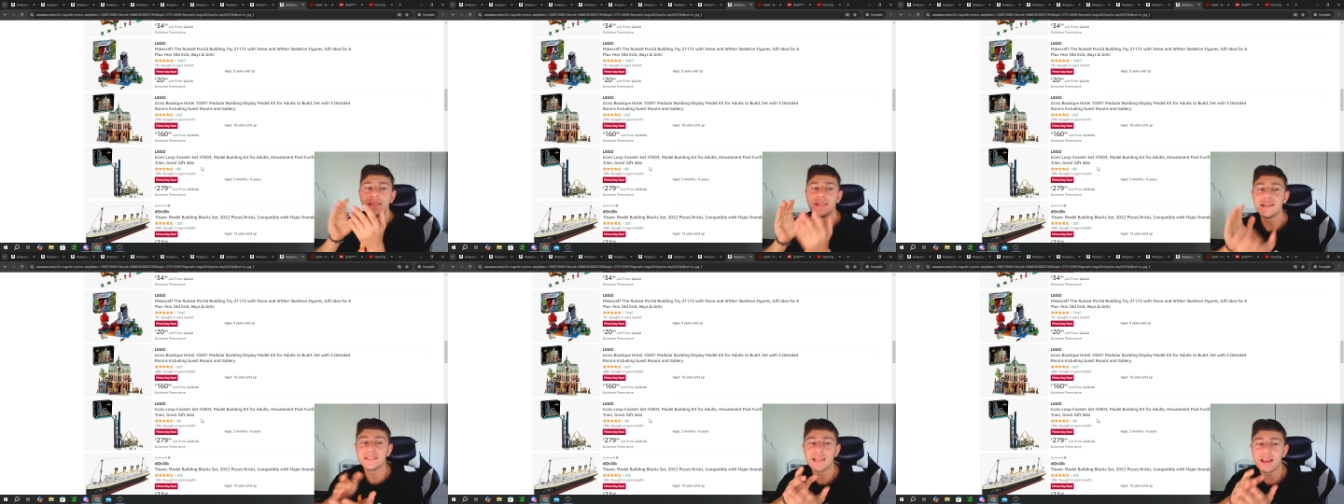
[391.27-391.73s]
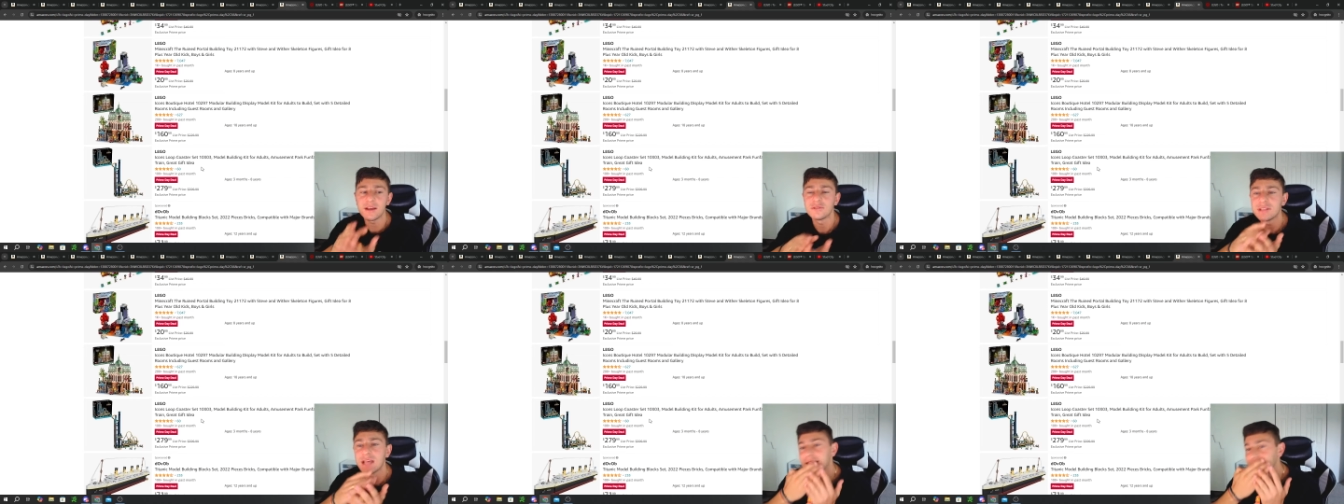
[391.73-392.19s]
these Lego
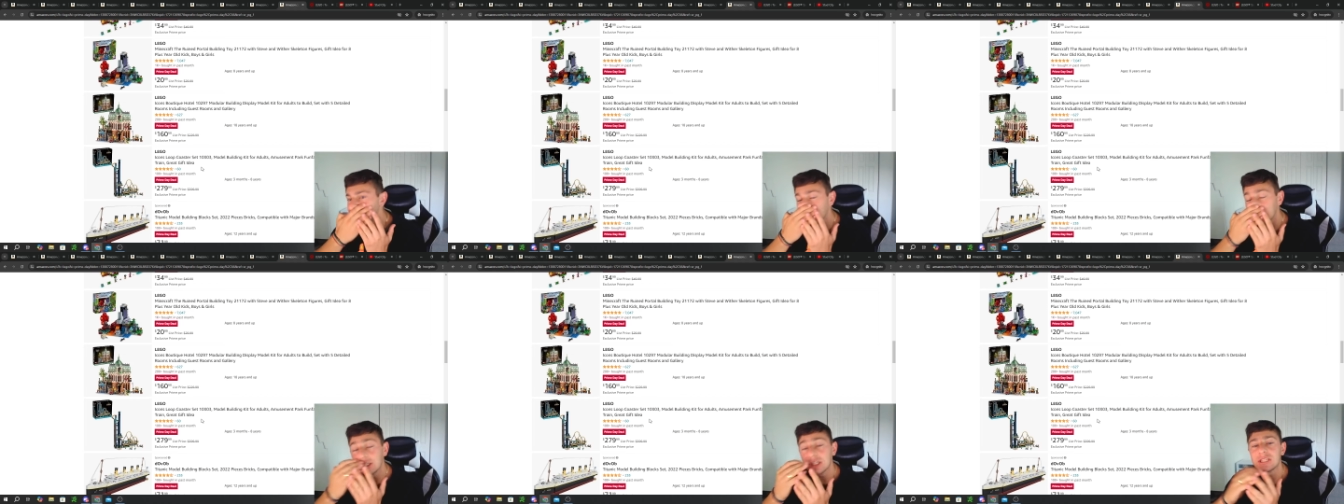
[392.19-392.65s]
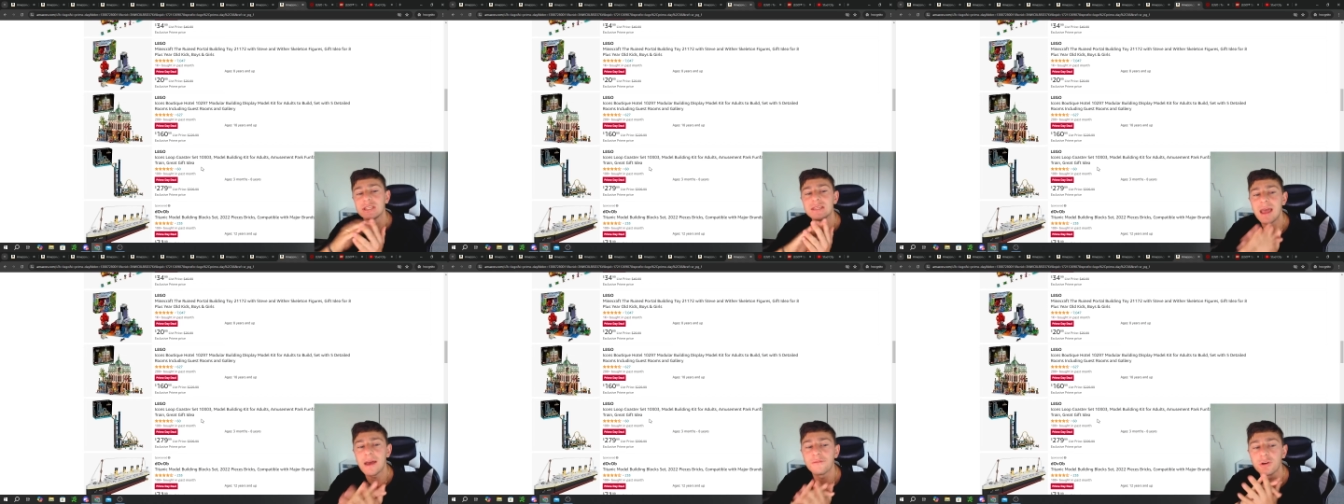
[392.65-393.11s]
sets just
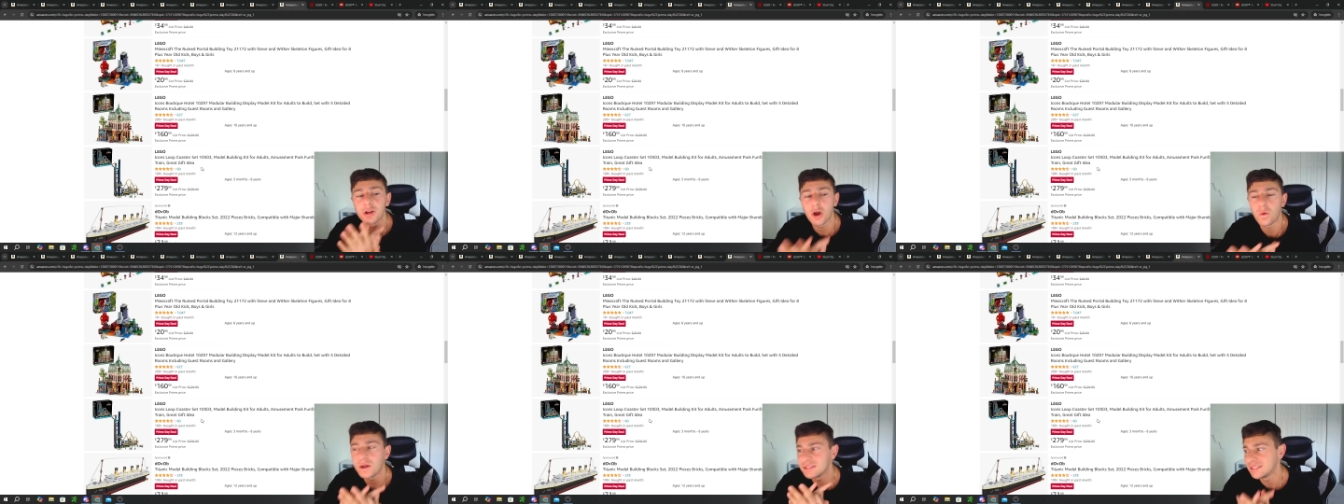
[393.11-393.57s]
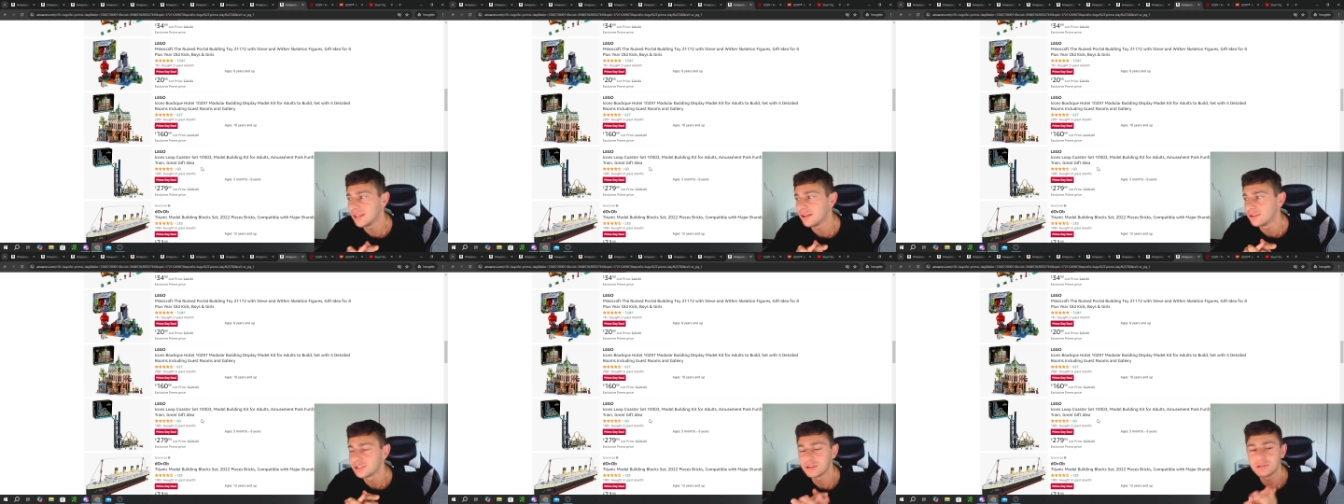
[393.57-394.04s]
never go on
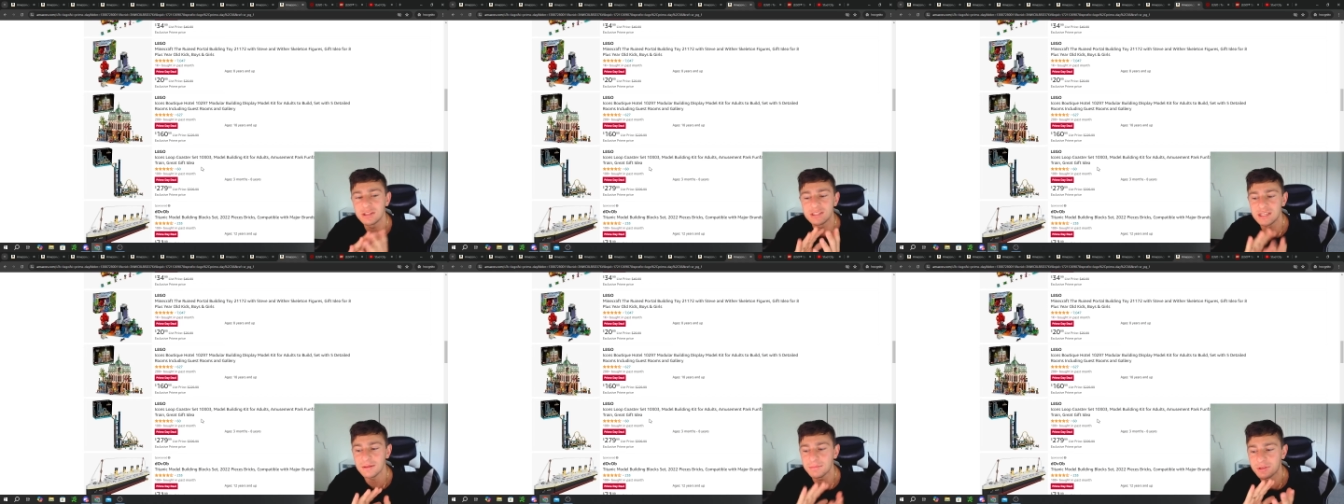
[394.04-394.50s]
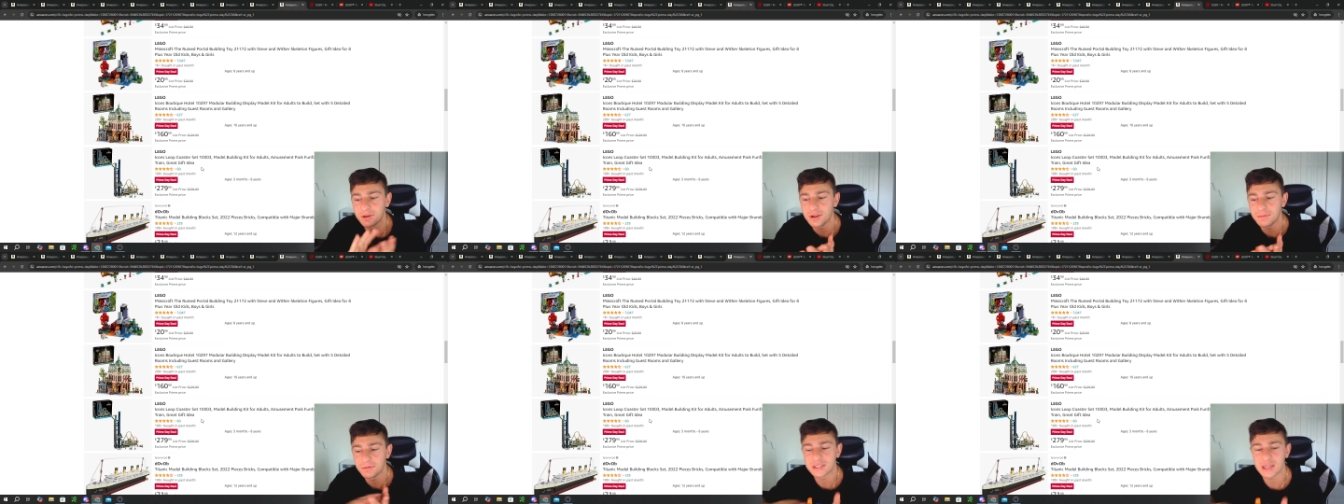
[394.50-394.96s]
sale. So to see them
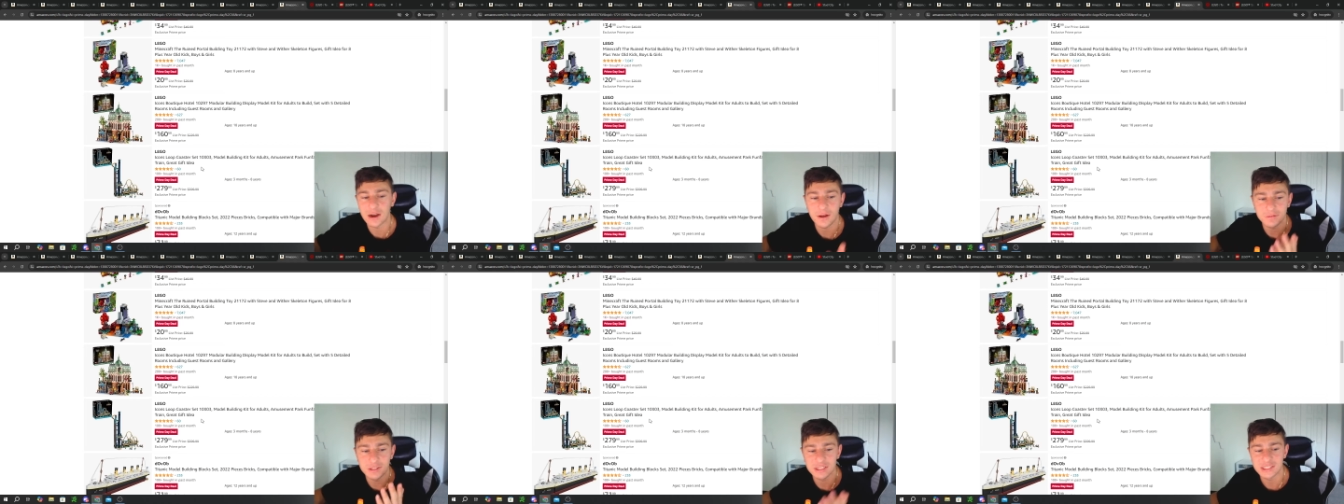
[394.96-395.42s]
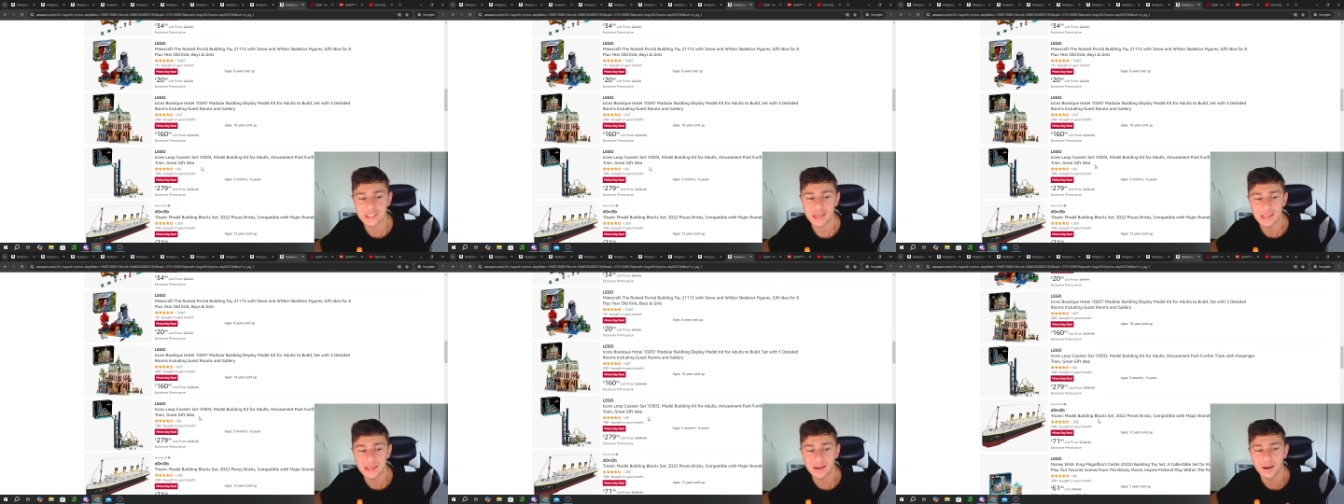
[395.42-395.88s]
30% off just
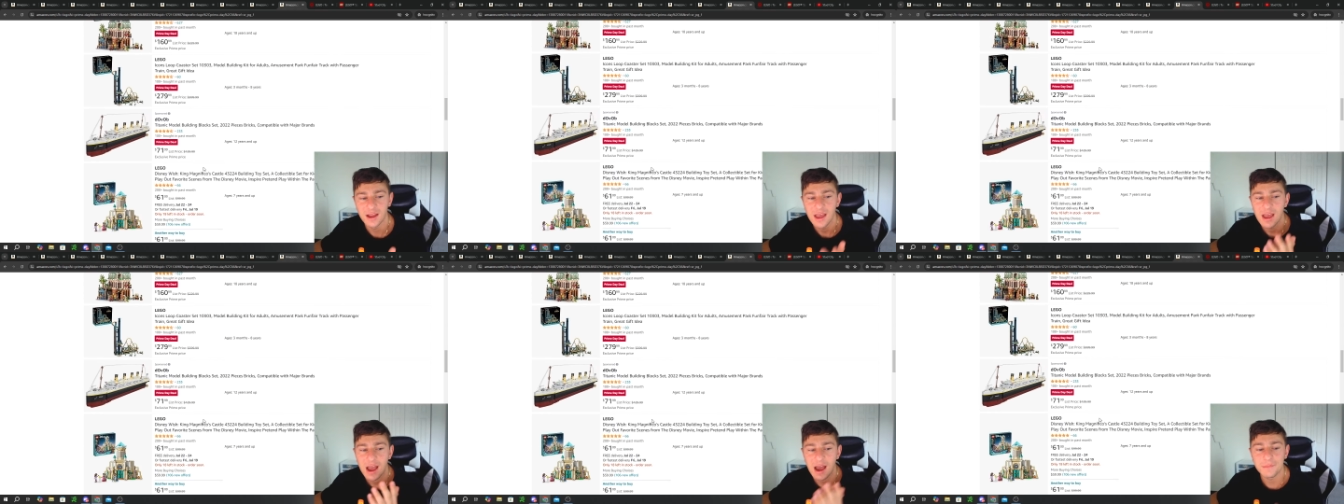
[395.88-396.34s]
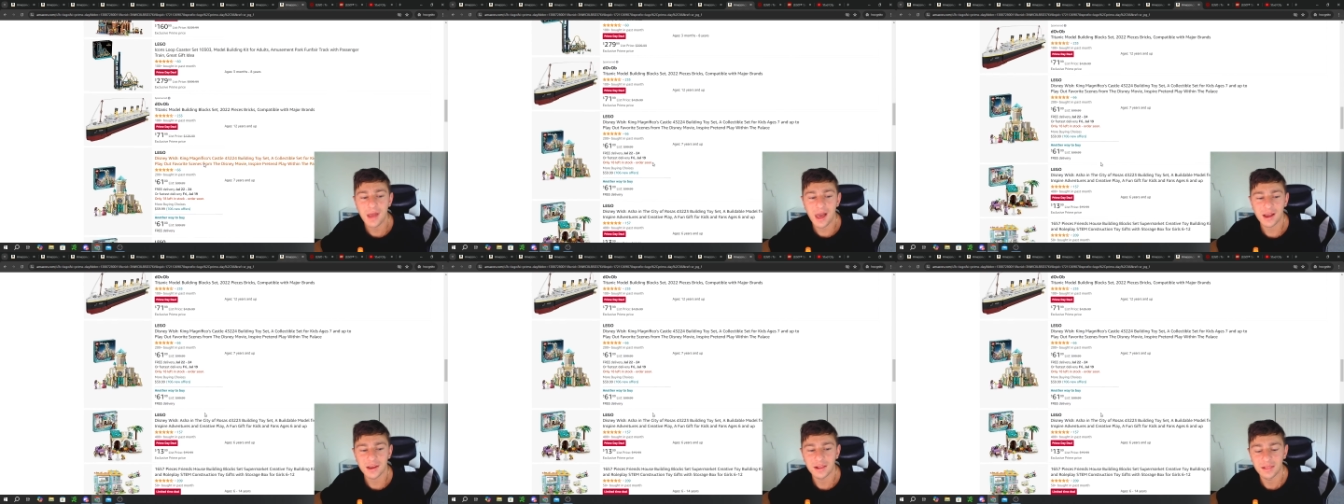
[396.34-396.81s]
sitting here, I'm
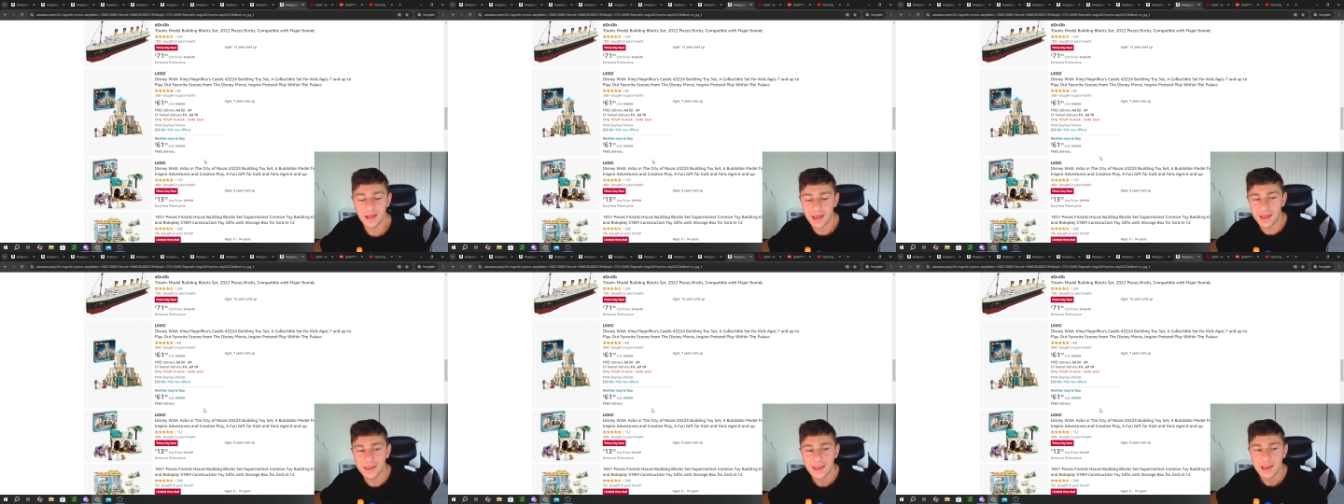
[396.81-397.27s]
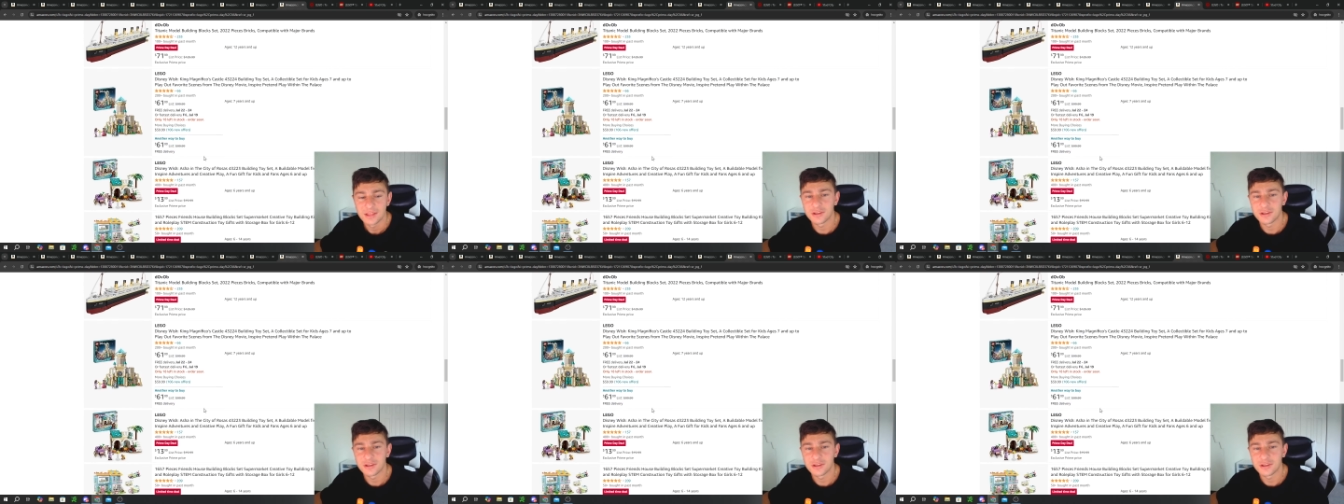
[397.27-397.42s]
not going to lie.